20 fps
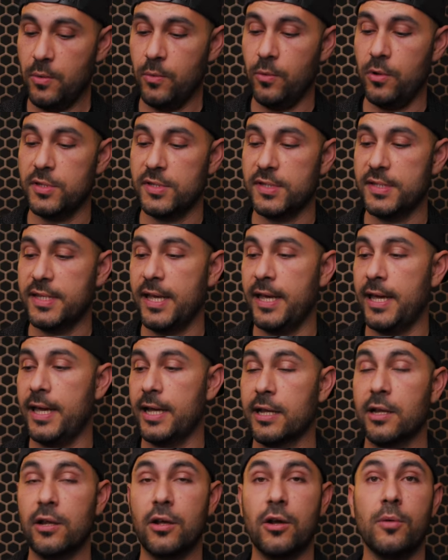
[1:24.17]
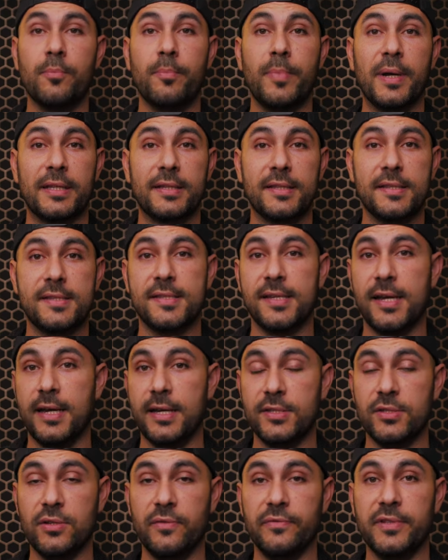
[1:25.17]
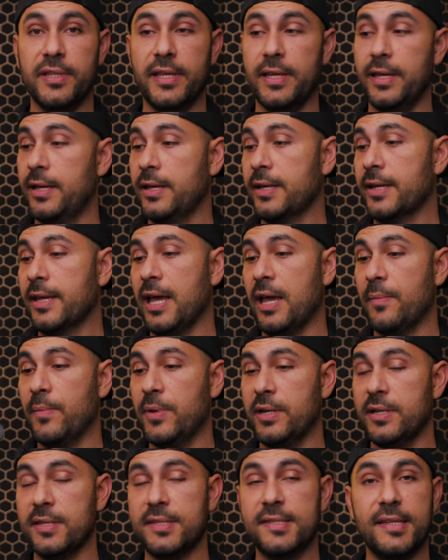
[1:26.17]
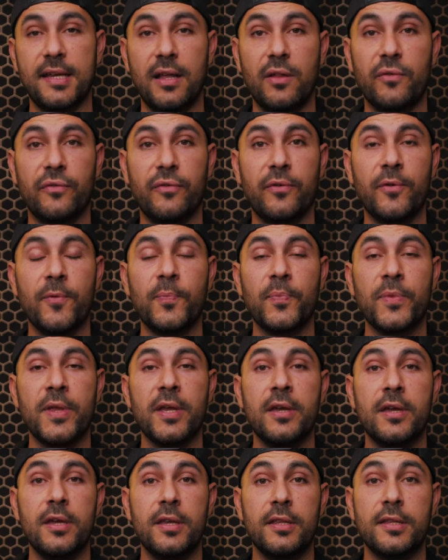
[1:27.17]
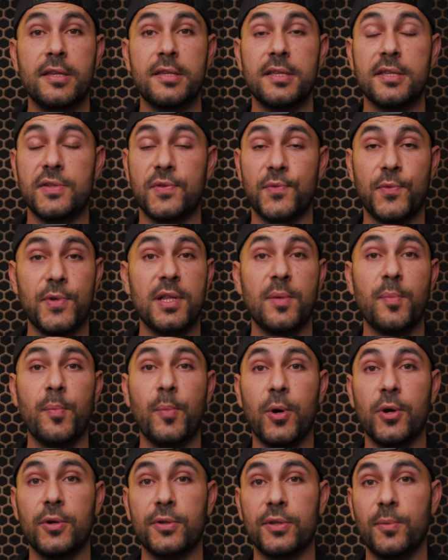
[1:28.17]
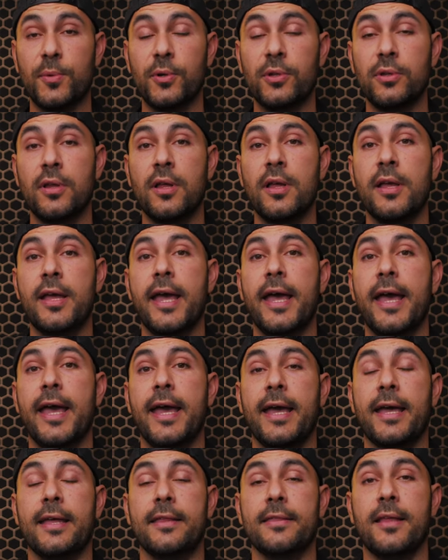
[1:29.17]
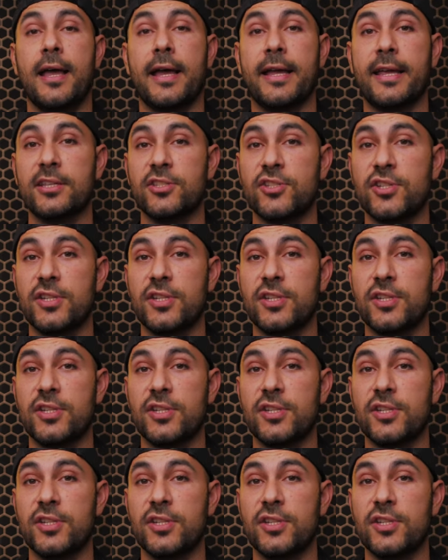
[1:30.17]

was the compact size of the camera itself. This is really portable and I can